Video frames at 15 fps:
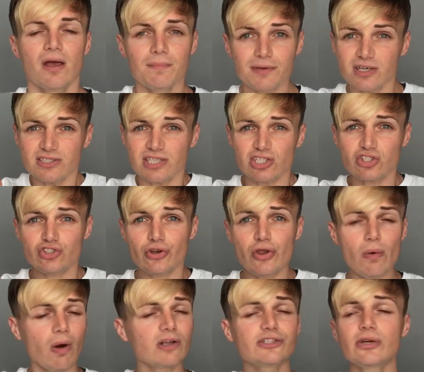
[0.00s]
Because it's
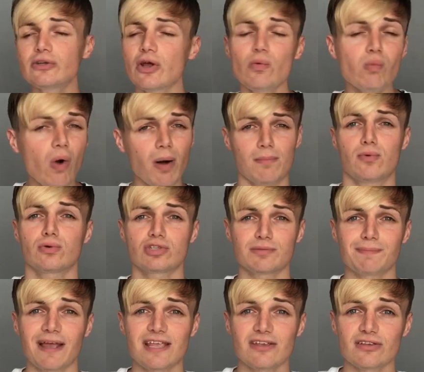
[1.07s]
true, I don't know what more
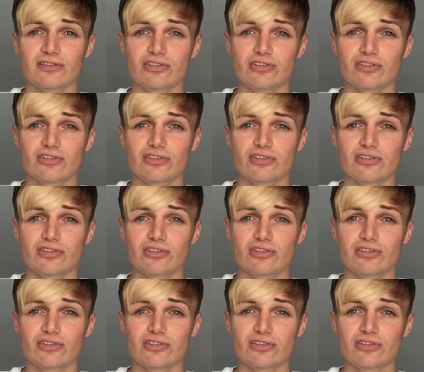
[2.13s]
Spain can